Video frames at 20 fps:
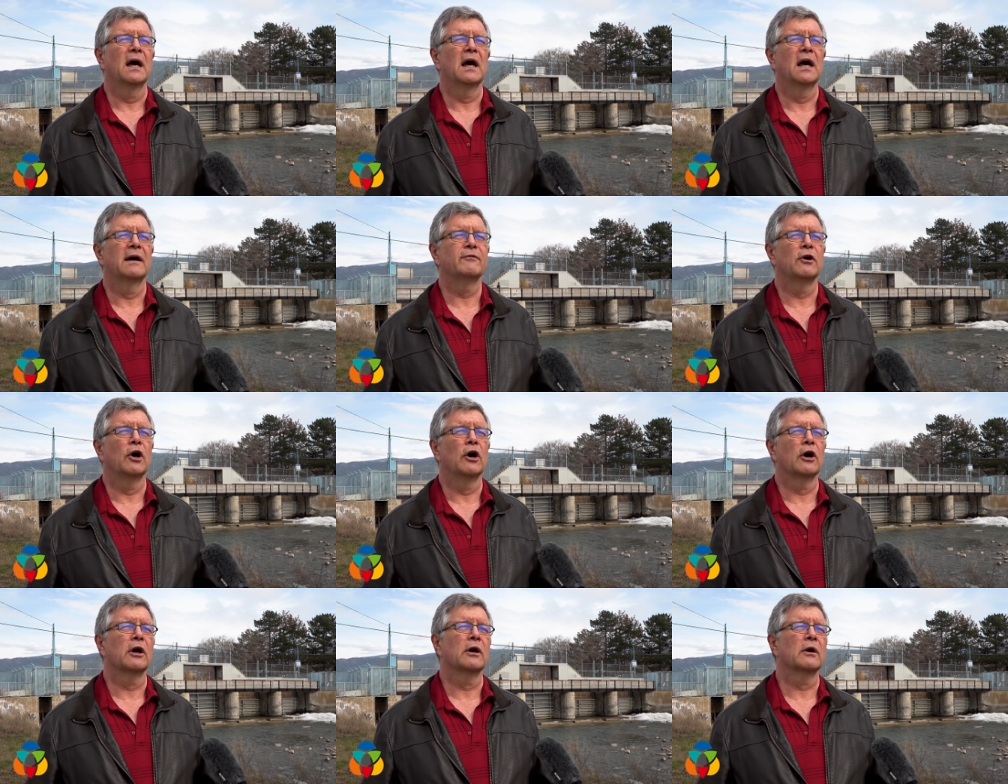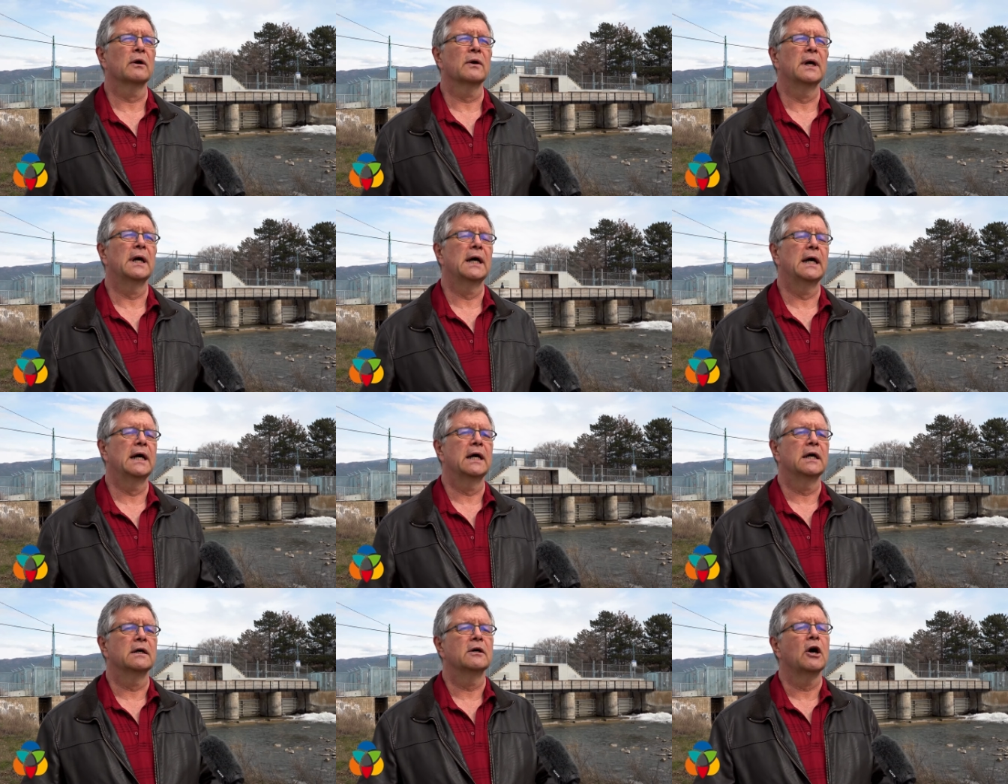of our
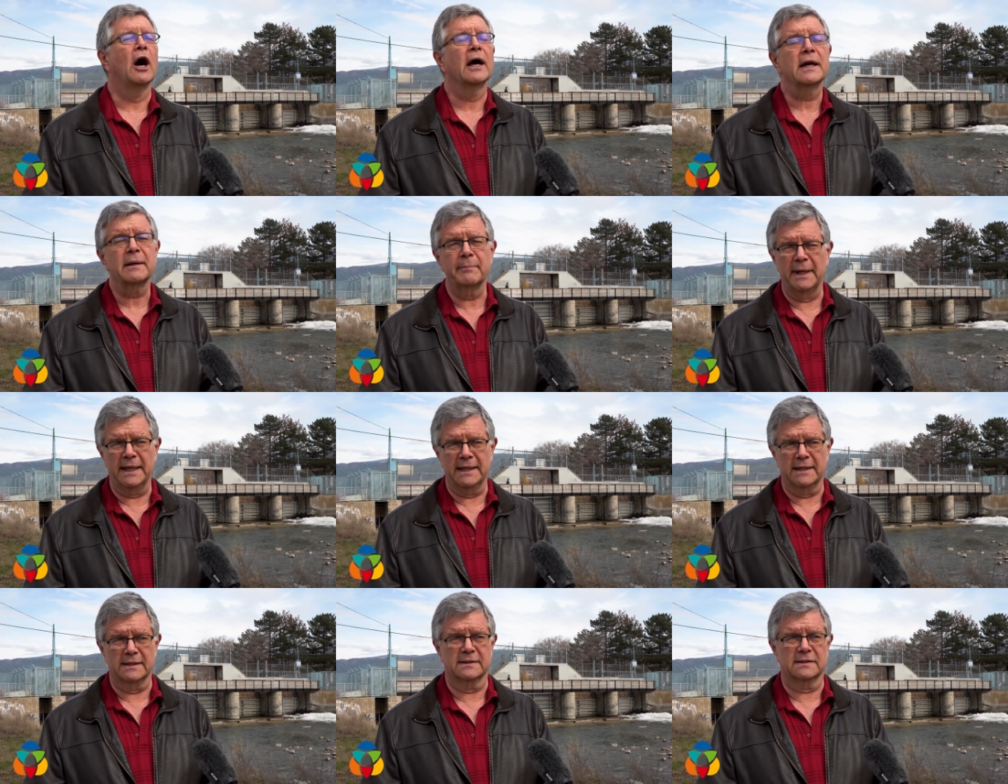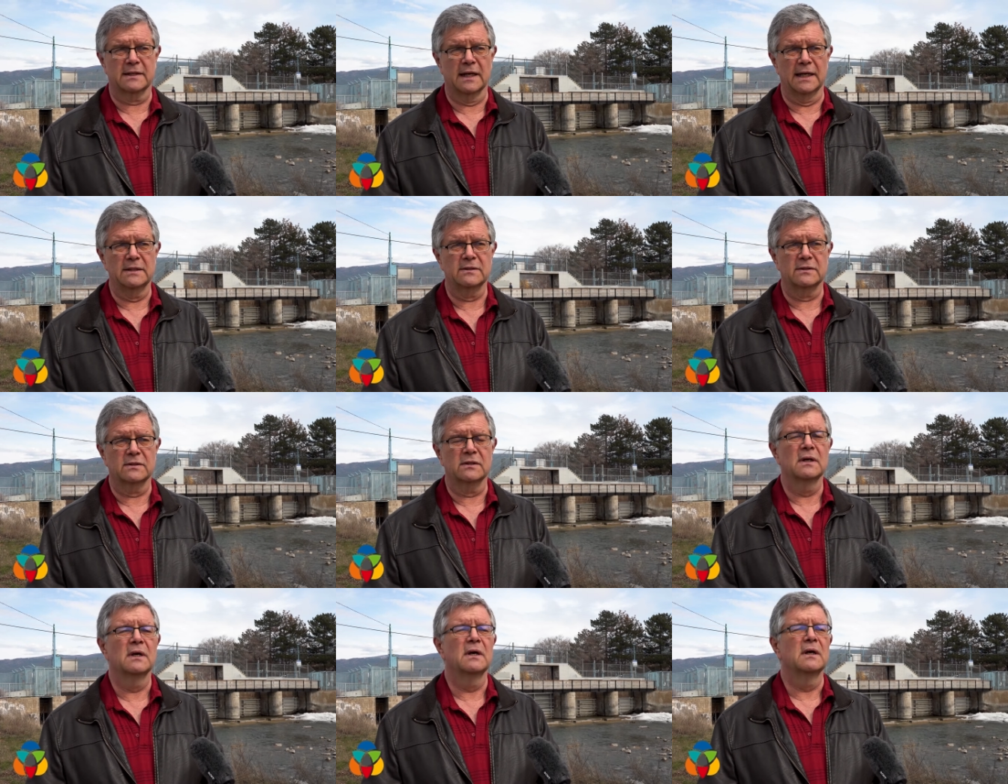uh, automated
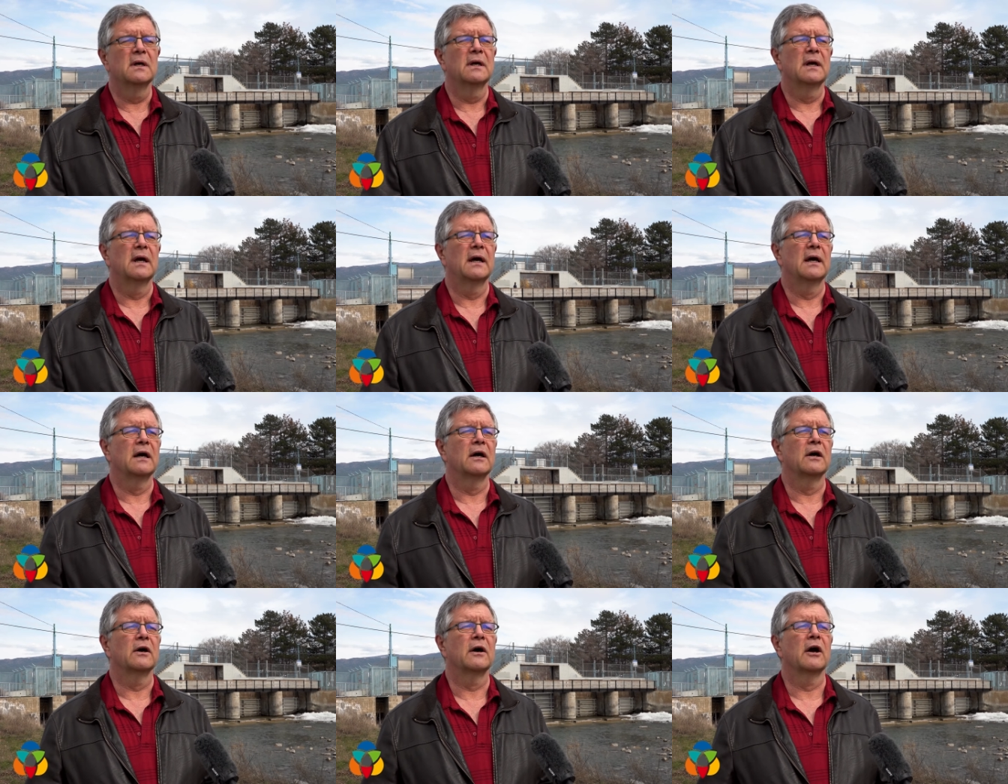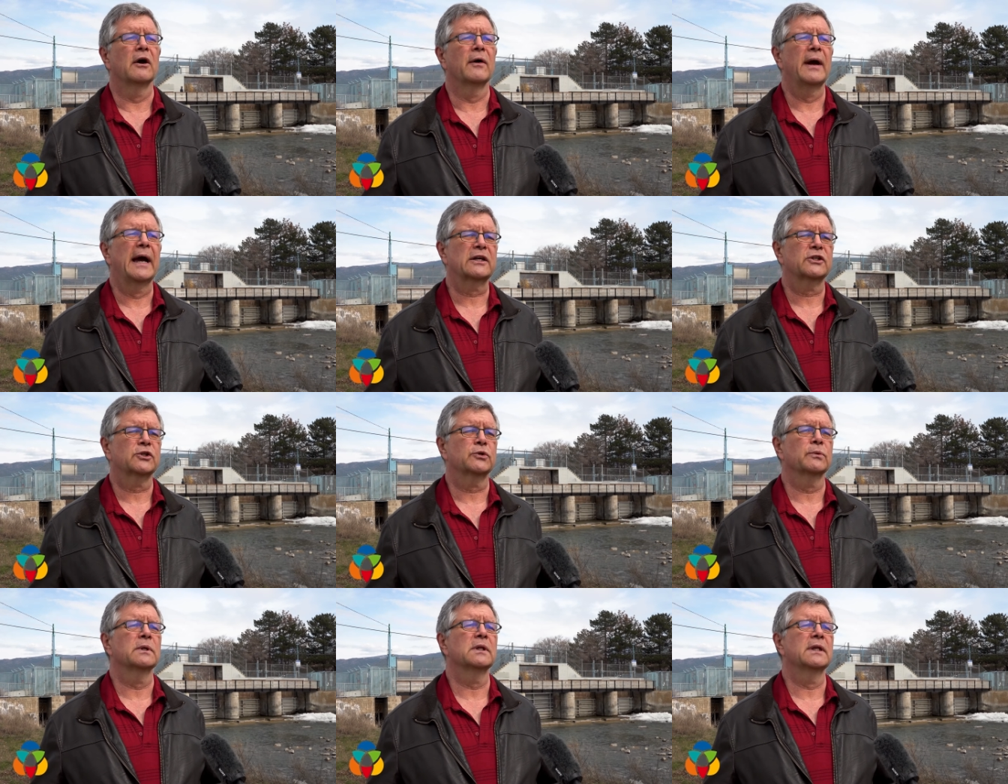sites uh, are
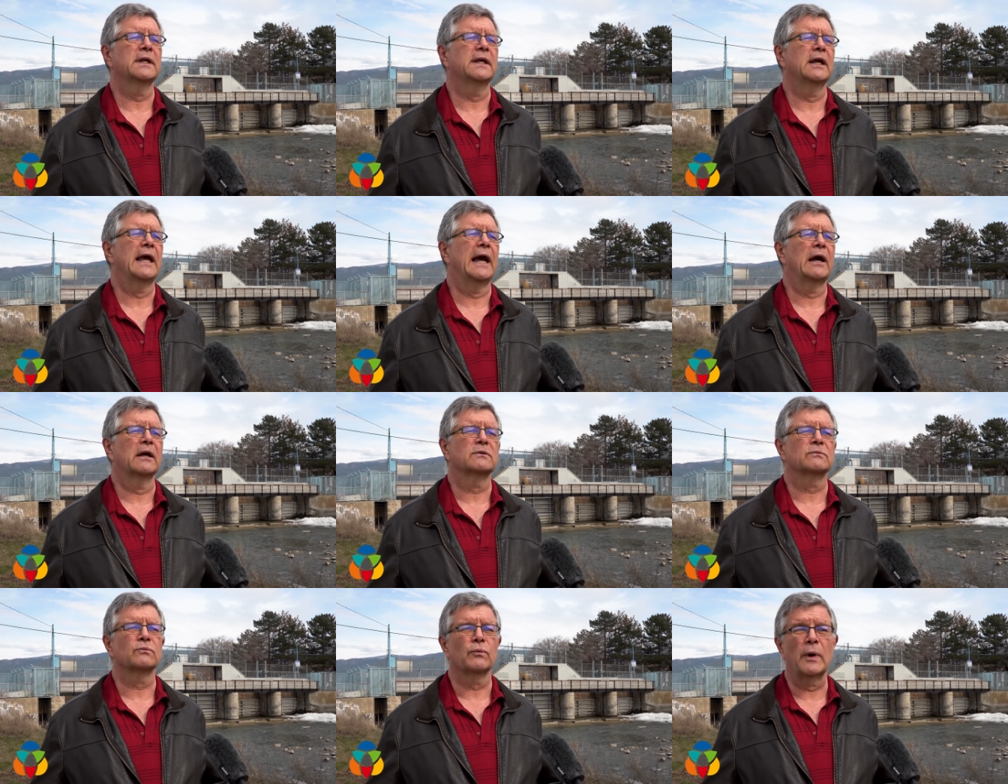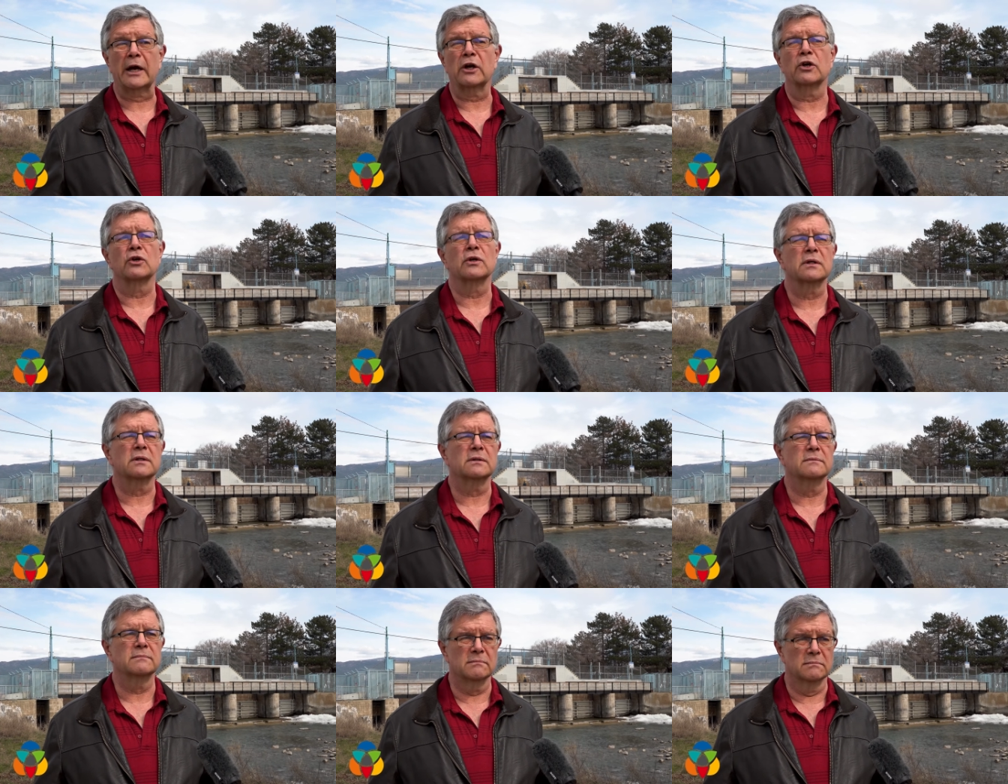actually at record
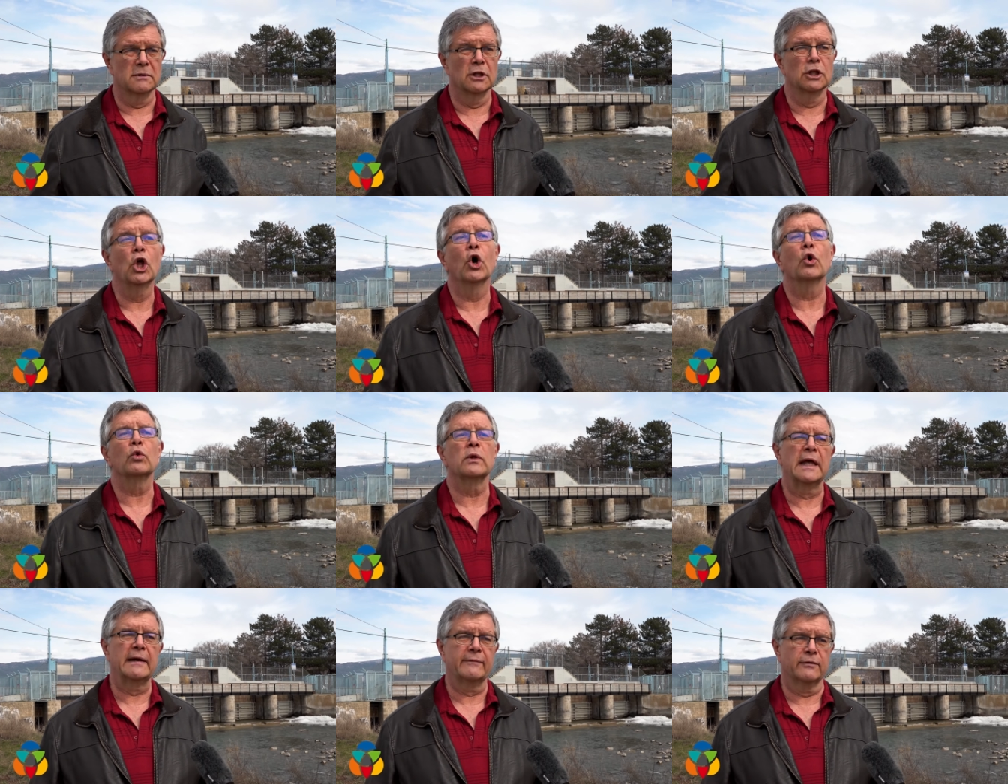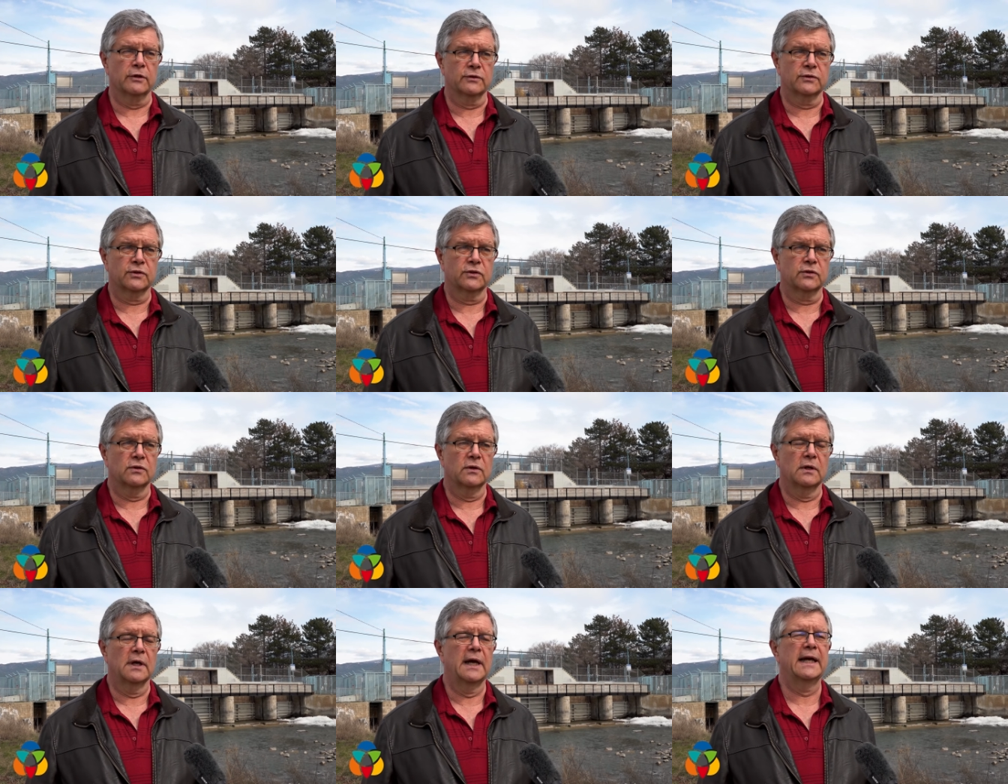low
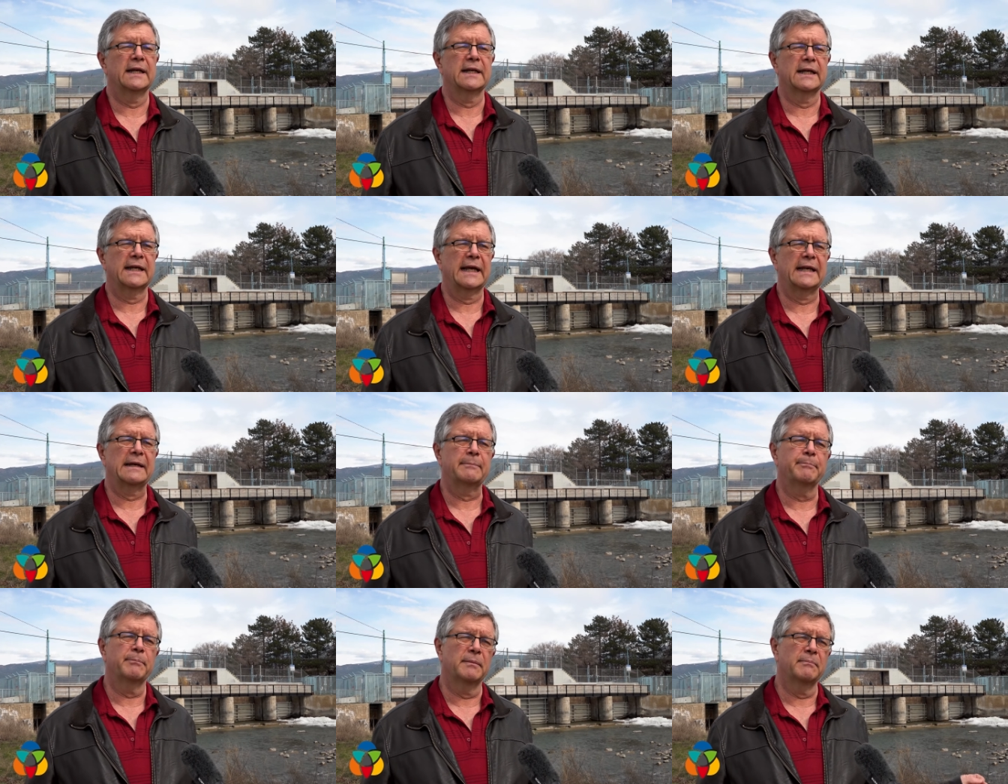levels, and again,